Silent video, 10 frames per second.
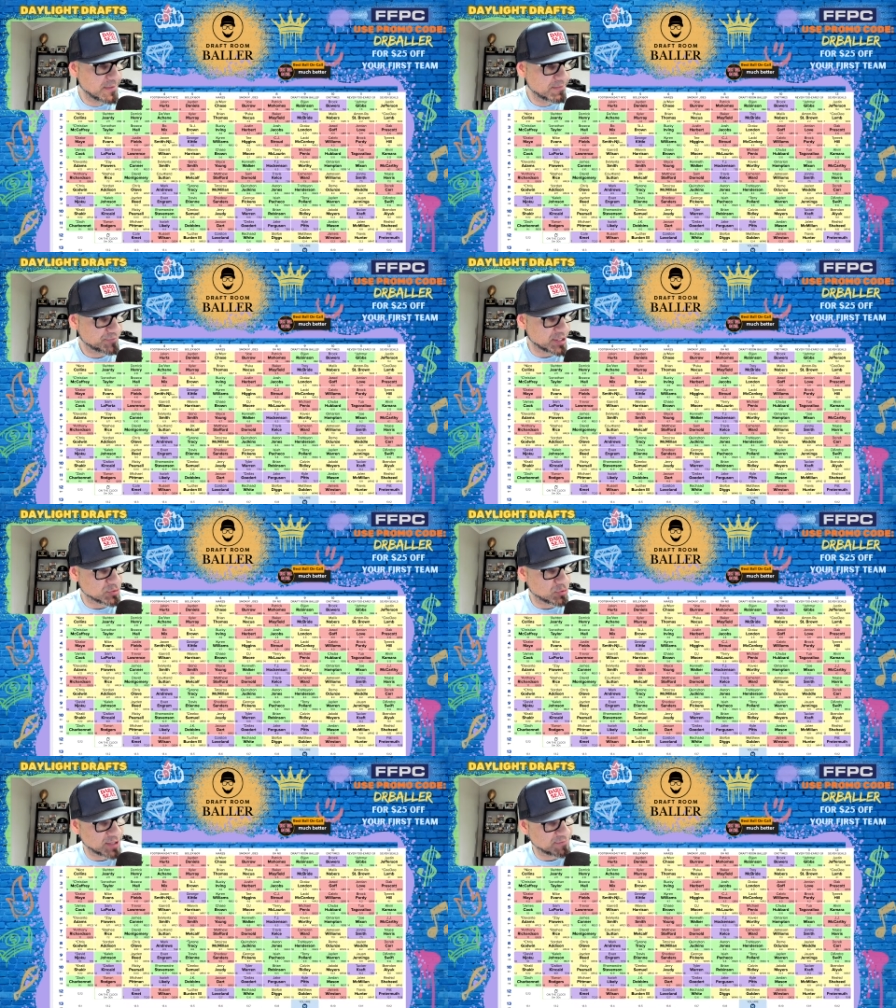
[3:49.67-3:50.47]
there's
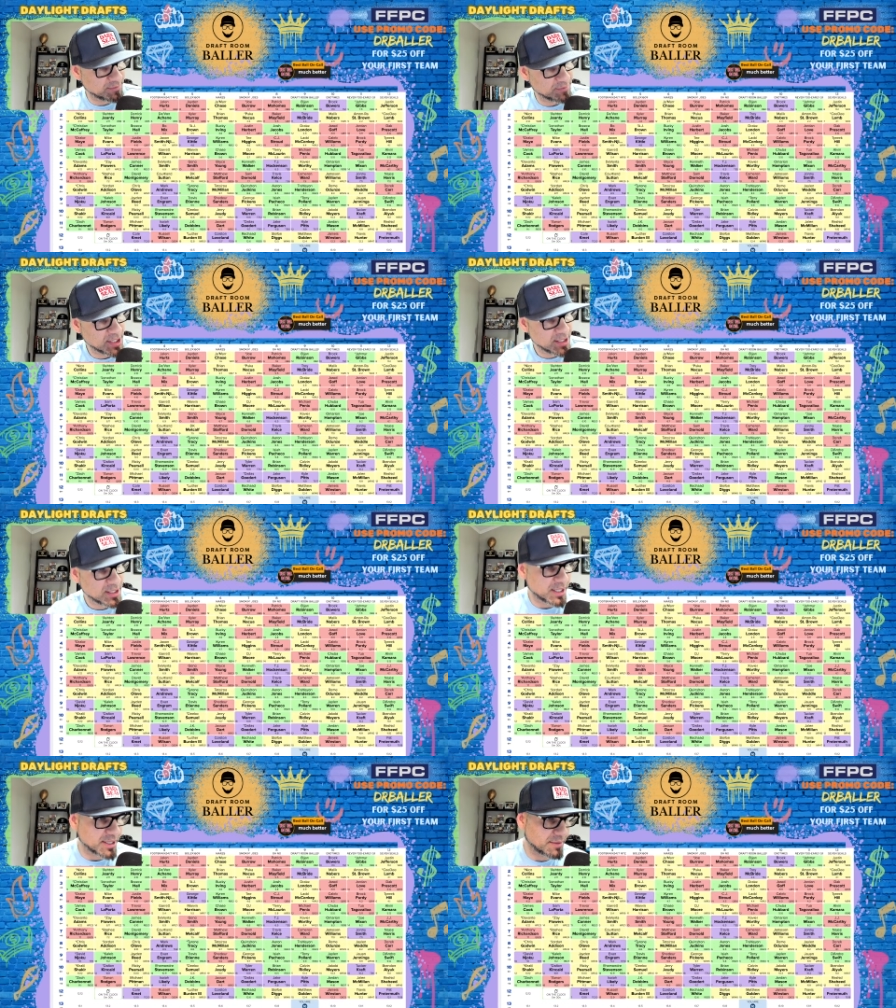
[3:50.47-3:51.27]
one of them.
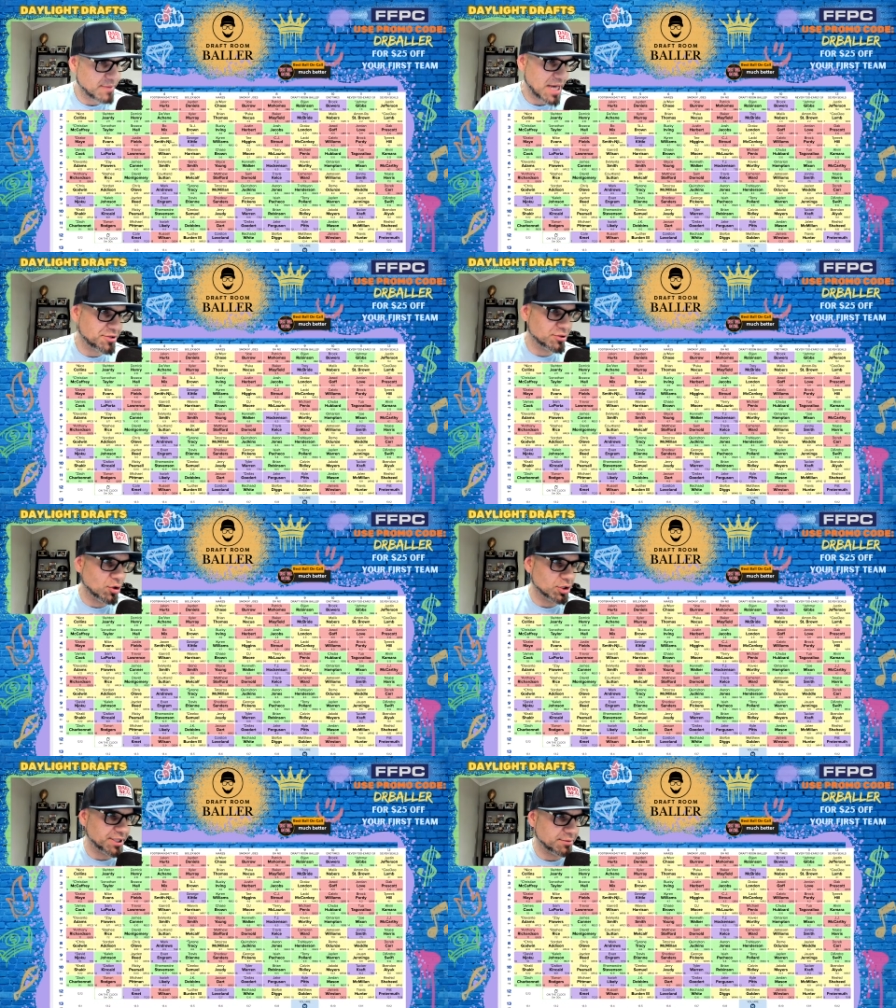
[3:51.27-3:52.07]
And then Matthew
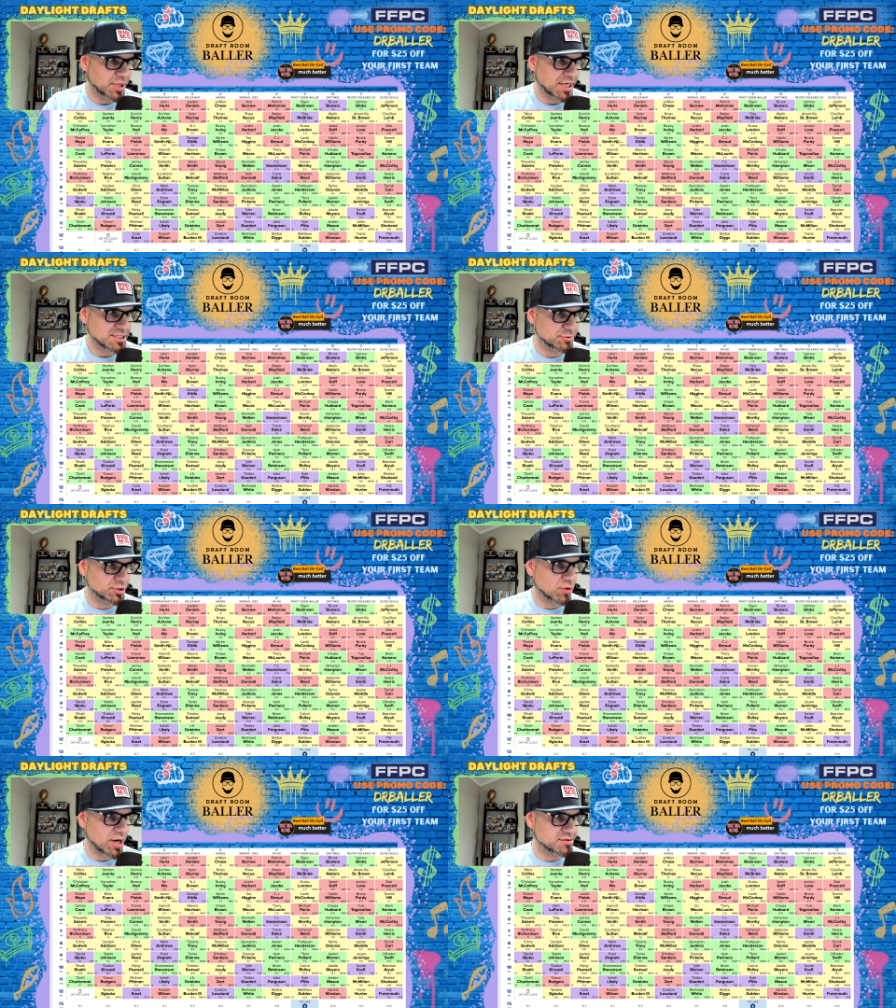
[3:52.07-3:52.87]
Golden,
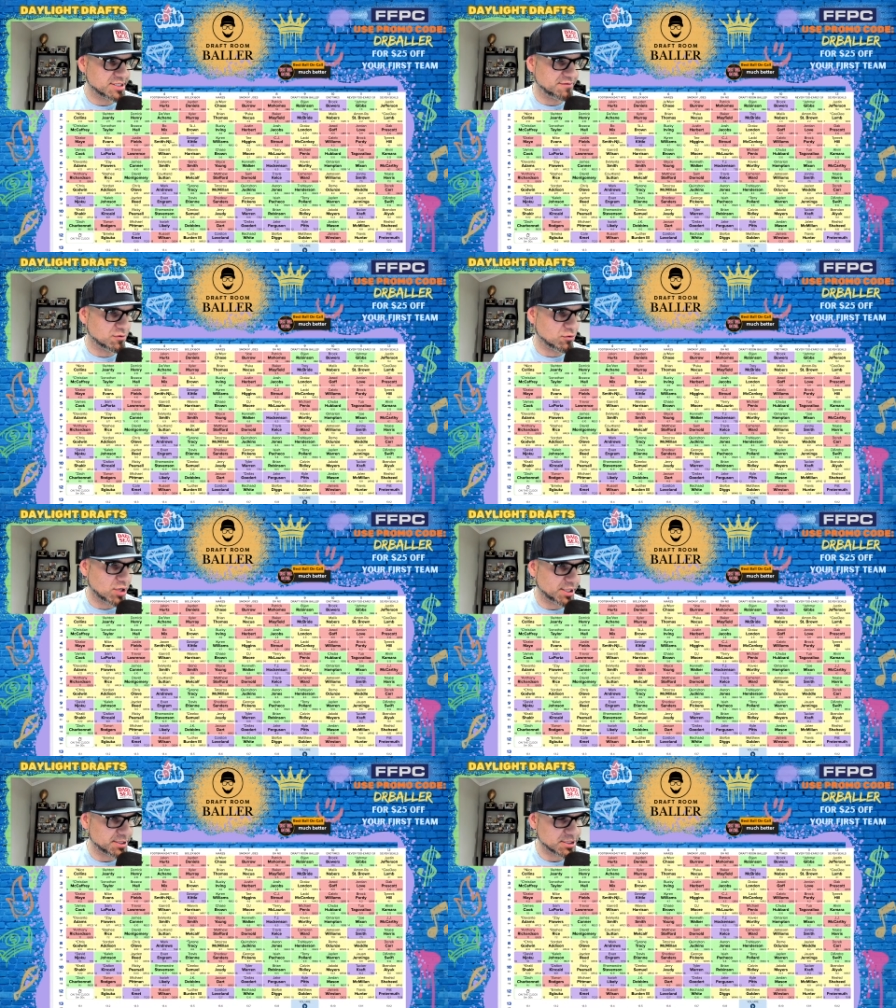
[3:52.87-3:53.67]
possible wide receiver
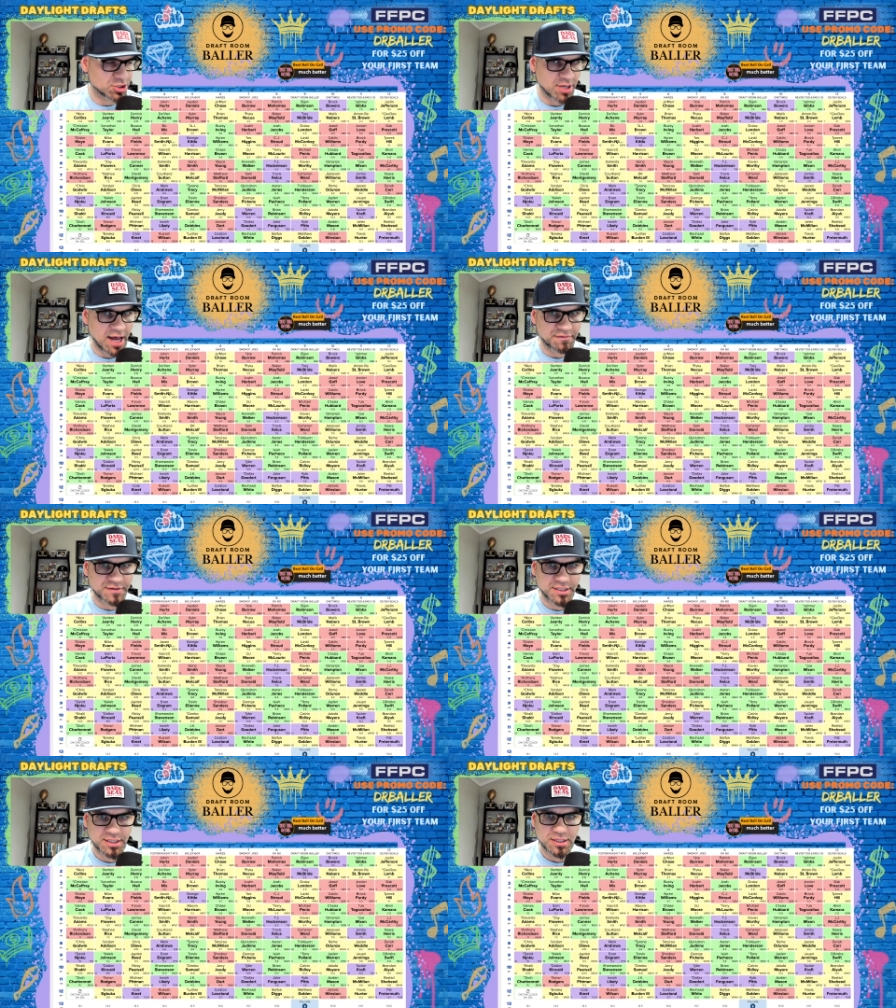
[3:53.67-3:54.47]
1 in this draft,